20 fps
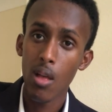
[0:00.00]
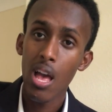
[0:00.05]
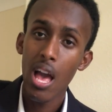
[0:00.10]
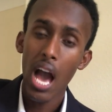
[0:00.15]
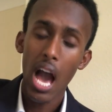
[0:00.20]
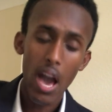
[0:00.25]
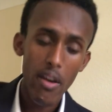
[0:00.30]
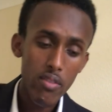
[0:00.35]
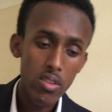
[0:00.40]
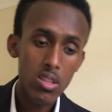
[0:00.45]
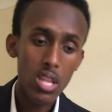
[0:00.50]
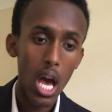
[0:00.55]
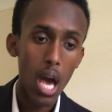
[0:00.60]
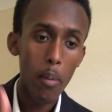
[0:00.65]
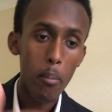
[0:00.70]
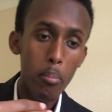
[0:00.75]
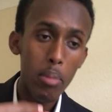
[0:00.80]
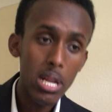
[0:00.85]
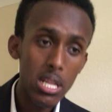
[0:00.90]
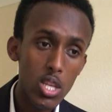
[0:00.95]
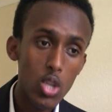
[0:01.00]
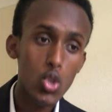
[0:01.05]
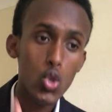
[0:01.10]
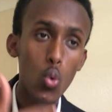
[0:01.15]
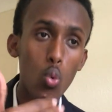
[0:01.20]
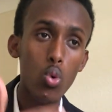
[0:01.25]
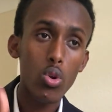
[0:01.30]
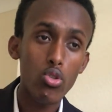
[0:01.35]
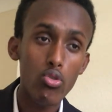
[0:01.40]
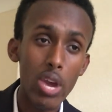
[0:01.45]
Having the ability
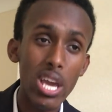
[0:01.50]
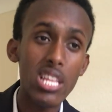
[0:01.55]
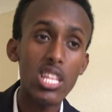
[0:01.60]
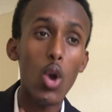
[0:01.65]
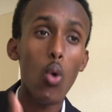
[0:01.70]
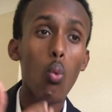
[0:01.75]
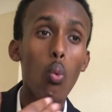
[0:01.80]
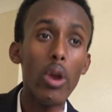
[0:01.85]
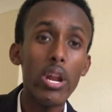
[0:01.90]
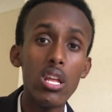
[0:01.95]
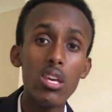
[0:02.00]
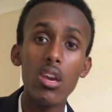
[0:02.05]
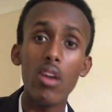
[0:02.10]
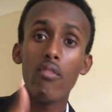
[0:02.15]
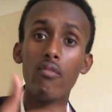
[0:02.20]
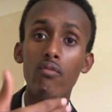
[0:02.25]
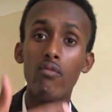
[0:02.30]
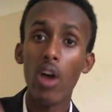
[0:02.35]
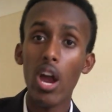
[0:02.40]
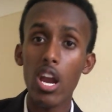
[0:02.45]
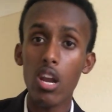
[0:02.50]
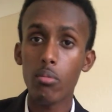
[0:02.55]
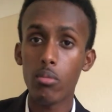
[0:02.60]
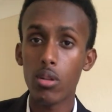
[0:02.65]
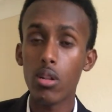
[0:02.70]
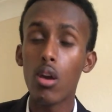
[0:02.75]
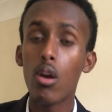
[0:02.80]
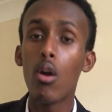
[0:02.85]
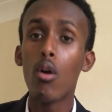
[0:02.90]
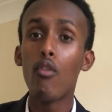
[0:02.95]
to create a winning
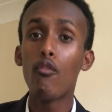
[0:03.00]
environment